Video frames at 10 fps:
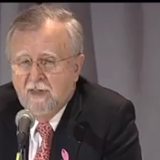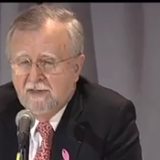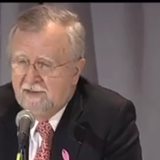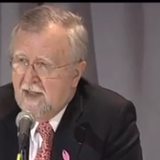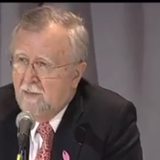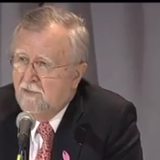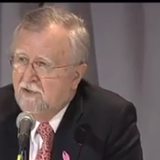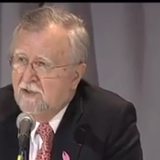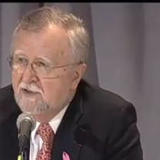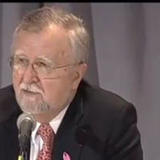
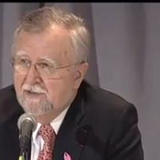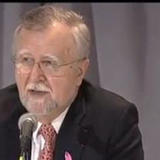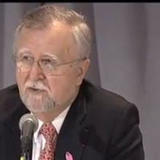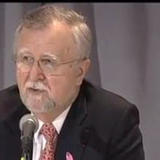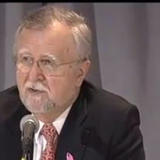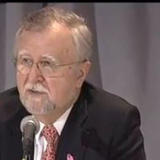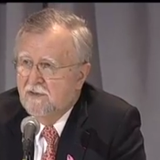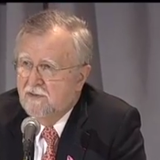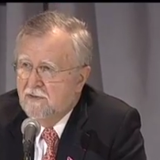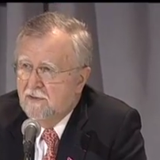establish its credentials.
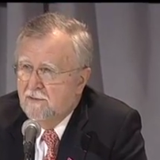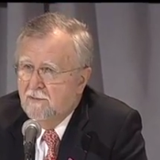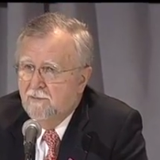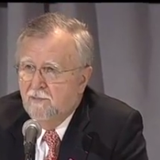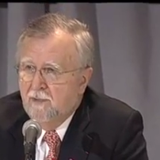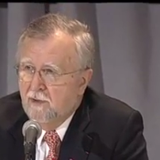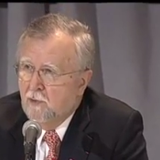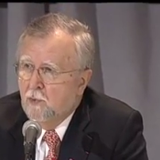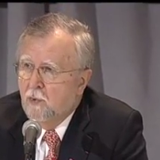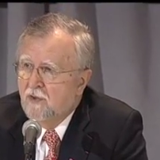It's whether
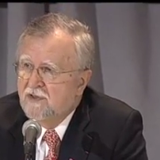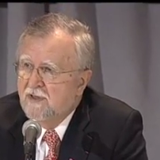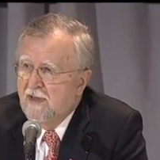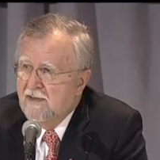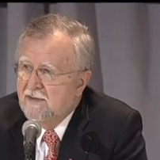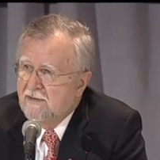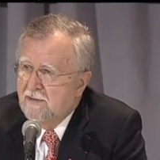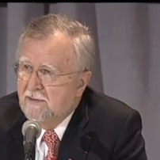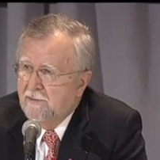it works against